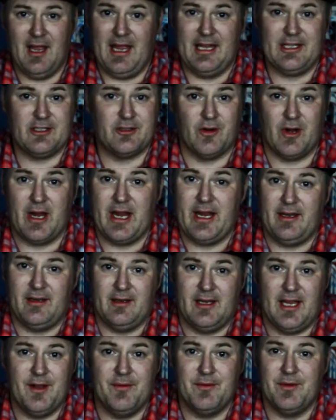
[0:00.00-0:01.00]
It's
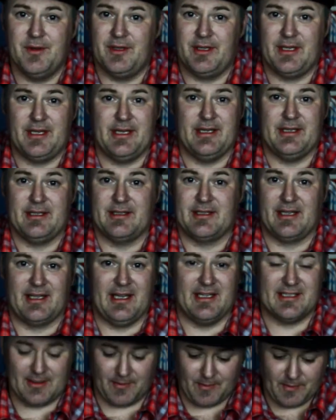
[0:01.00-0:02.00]
great. It really is.
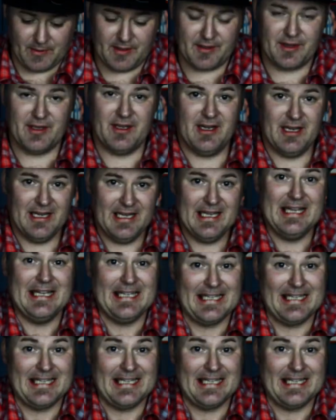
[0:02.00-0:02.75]
Like, is it worth it?